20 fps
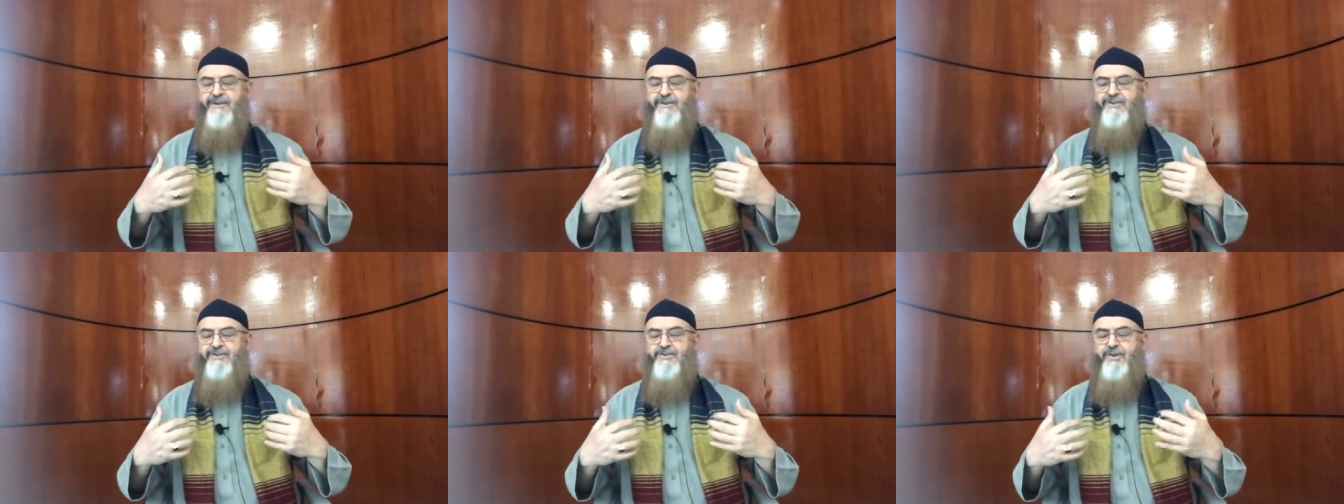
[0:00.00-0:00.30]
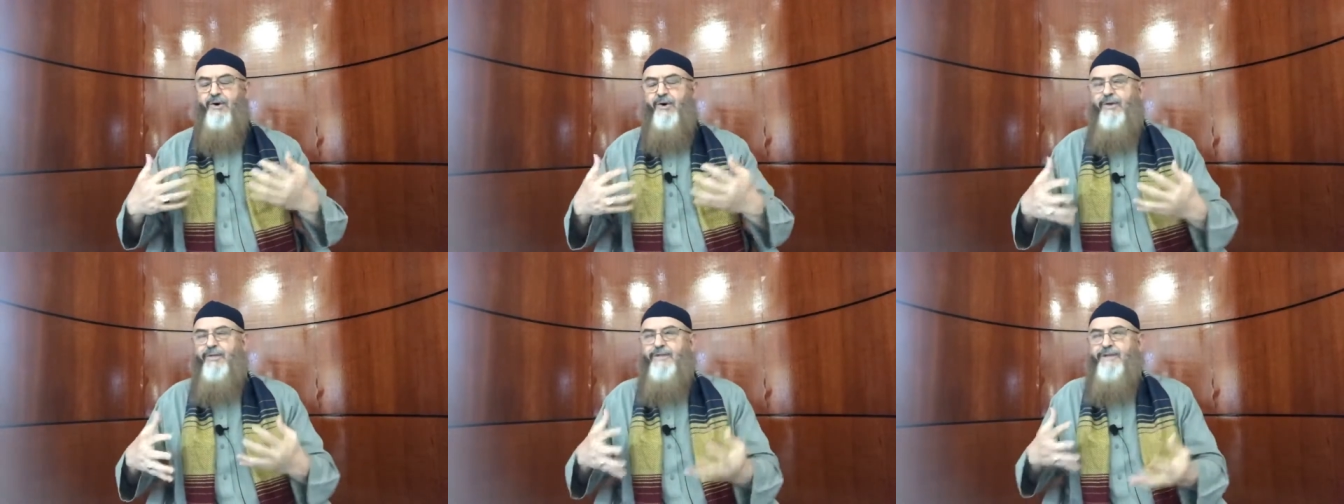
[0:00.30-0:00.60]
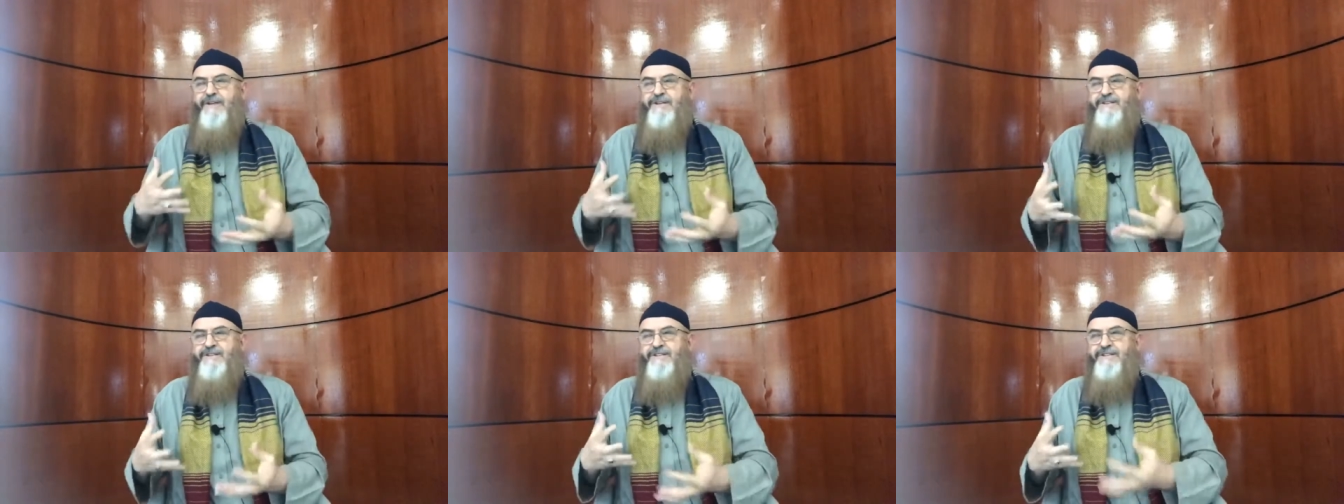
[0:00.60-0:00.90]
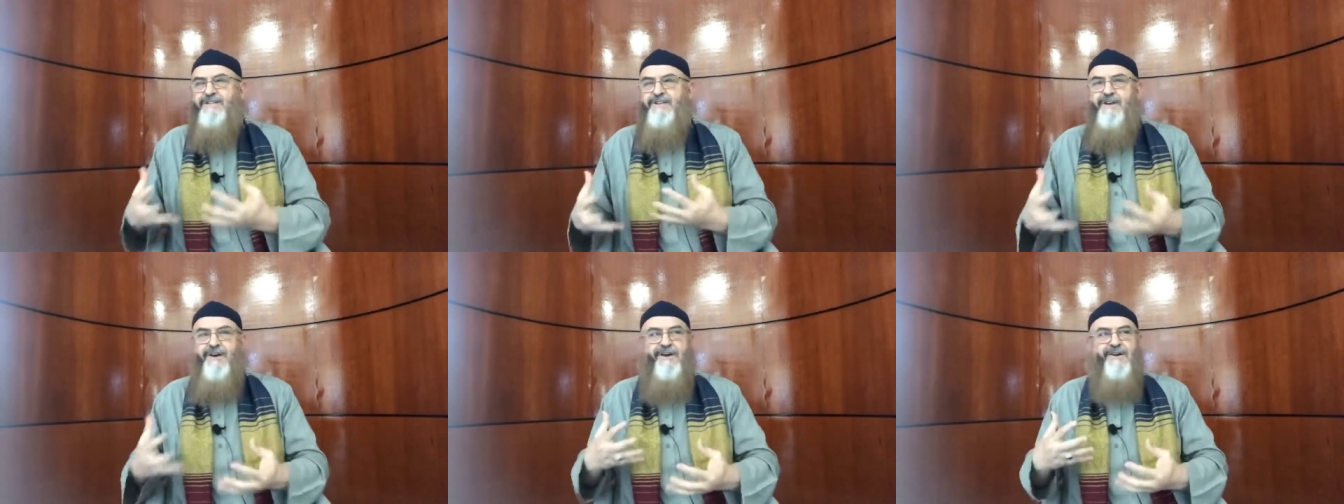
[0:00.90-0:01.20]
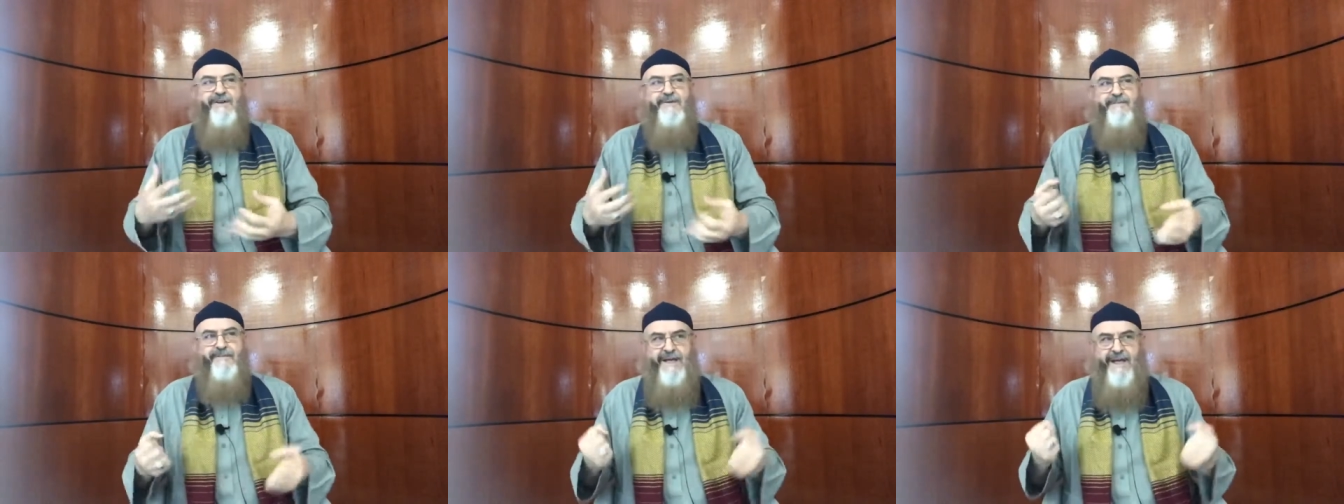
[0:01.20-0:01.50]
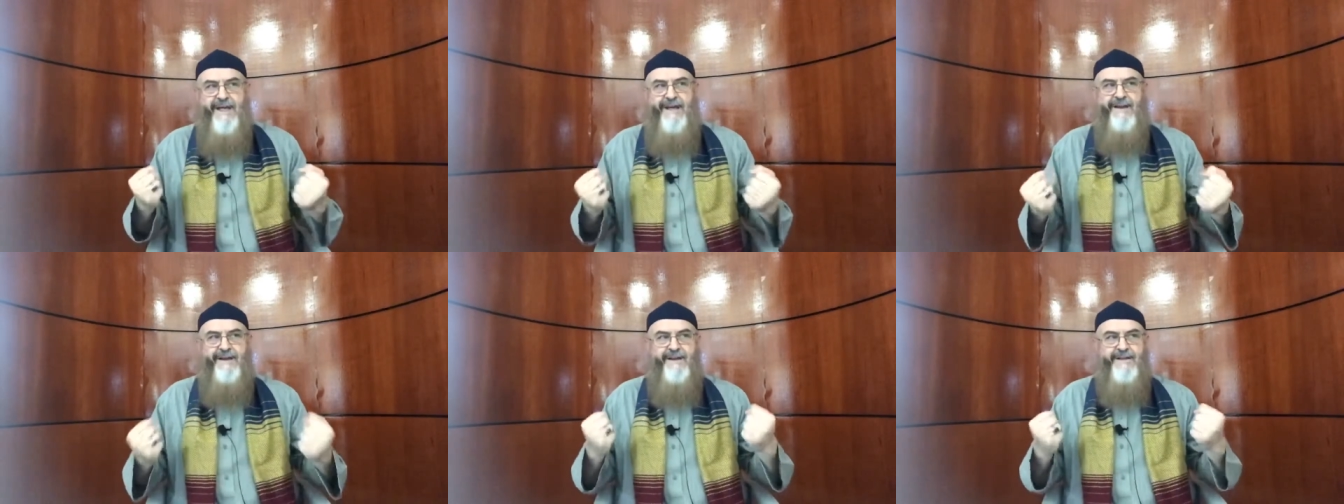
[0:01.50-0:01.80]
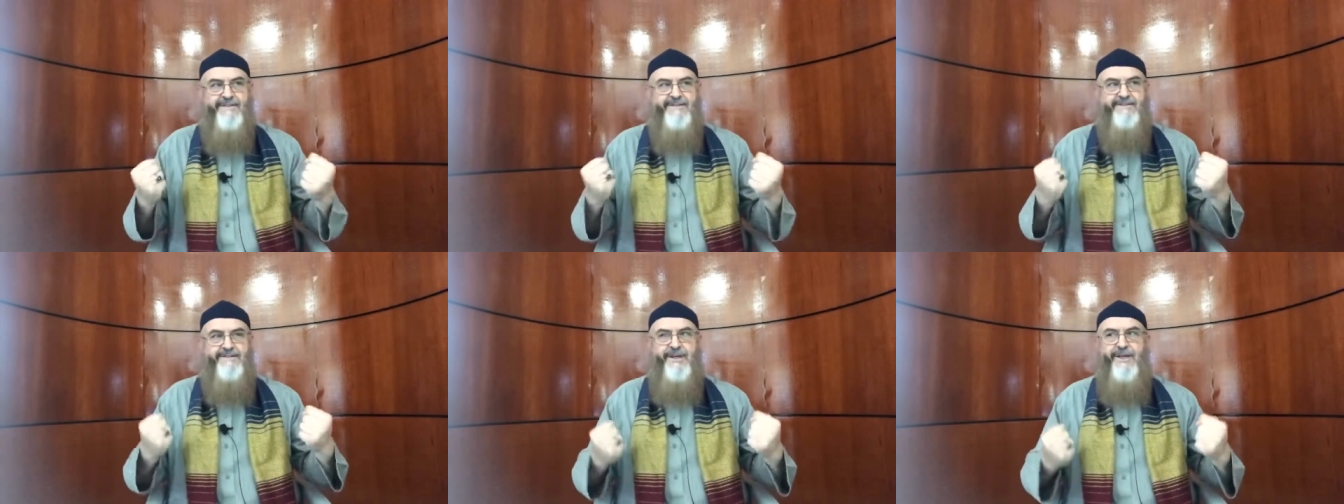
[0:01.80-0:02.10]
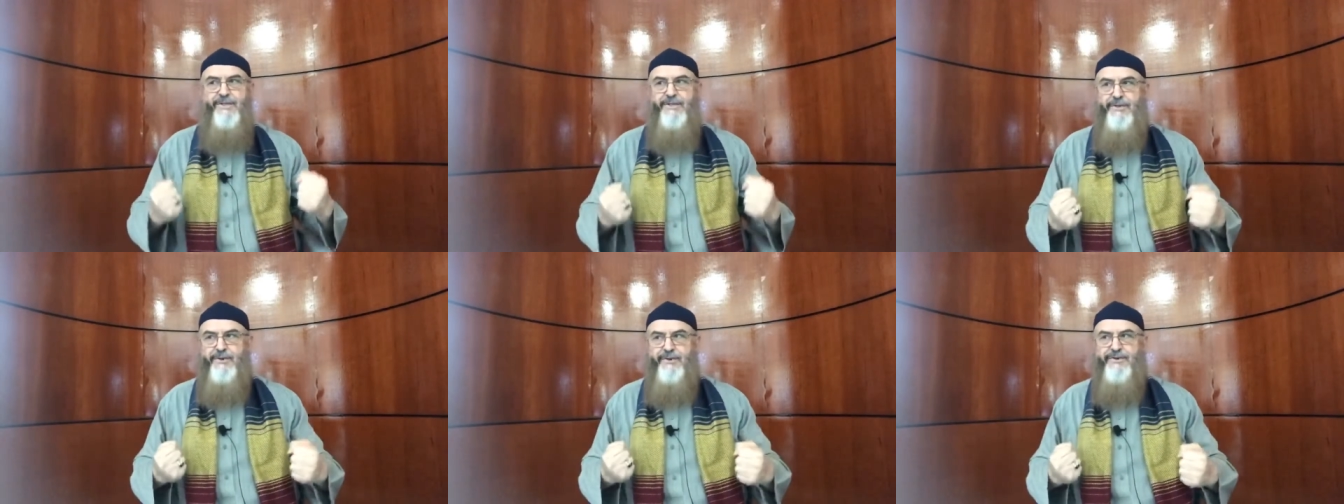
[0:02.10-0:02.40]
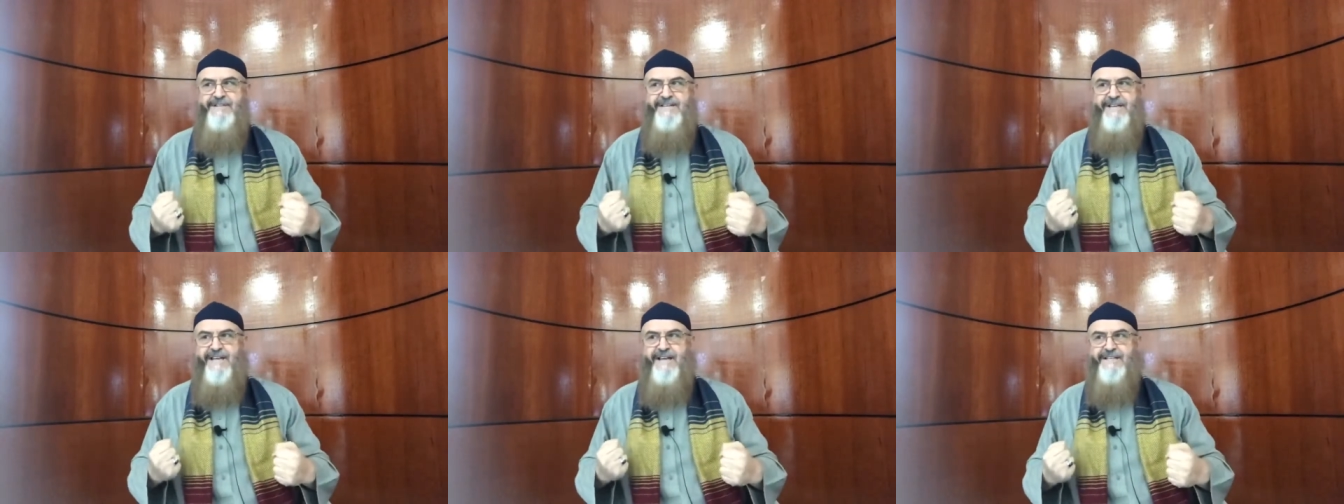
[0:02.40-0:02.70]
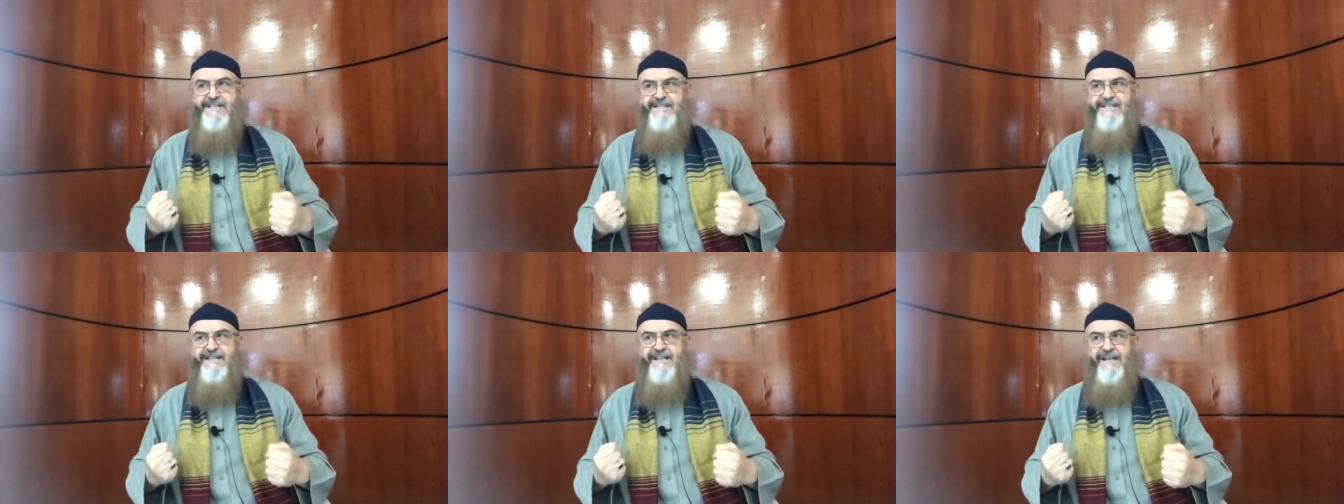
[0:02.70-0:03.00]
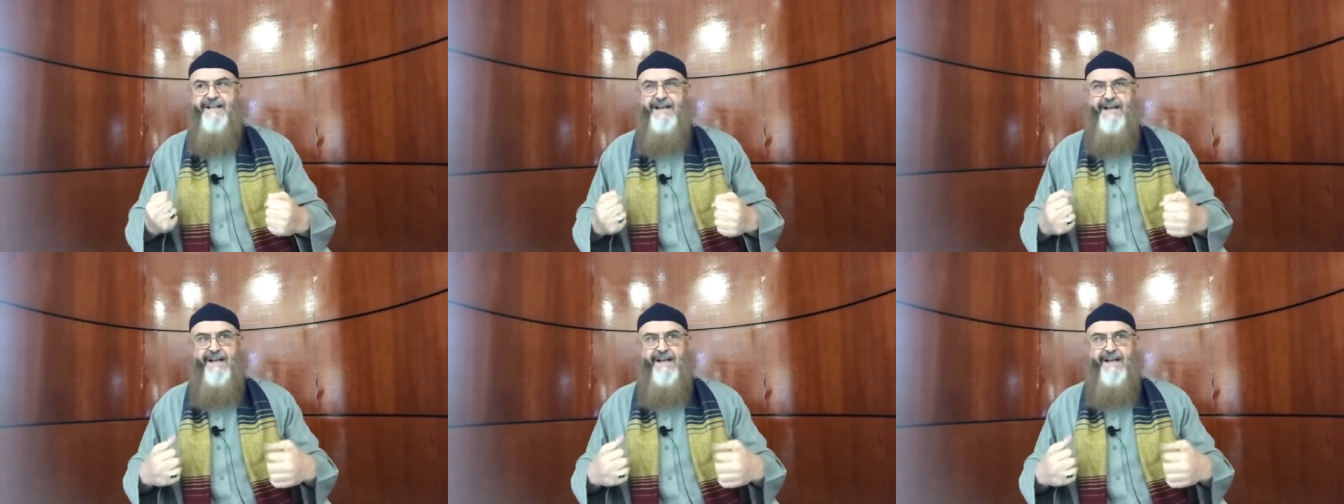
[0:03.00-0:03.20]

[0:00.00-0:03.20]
So this young man is enthusiastic